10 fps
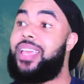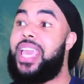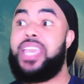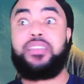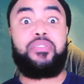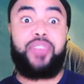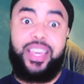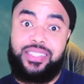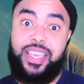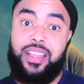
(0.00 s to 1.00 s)

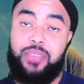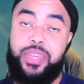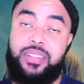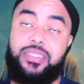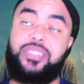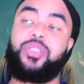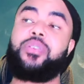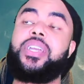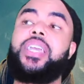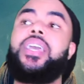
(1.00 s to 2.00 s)
in-your-face element of the
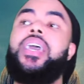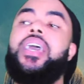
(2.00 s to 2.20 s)
story.